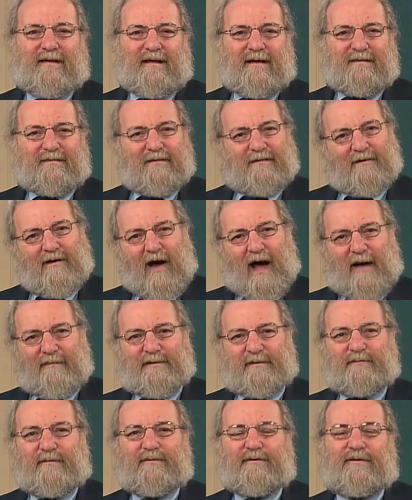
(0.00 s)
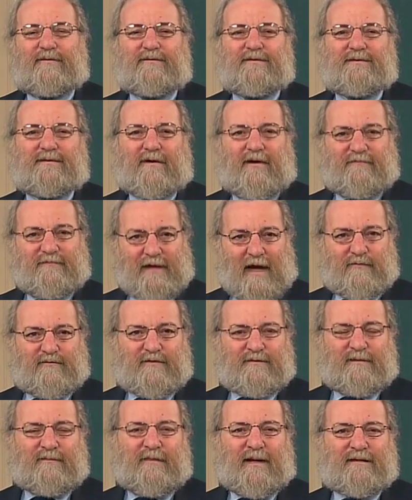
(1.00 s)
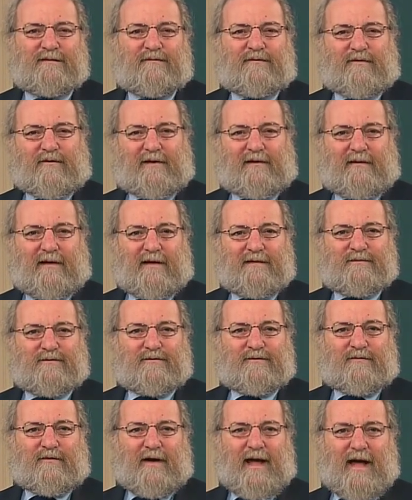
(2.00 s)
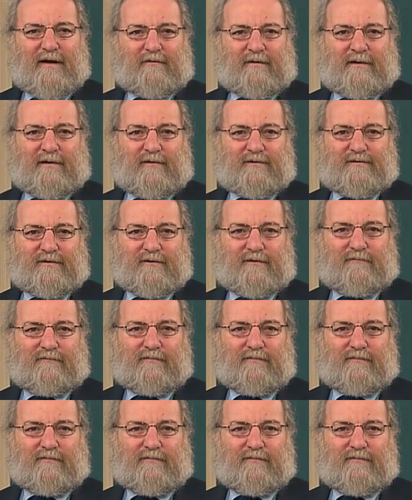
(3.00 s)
into the optimal use of nitrogen-based fertilizers for agriculture.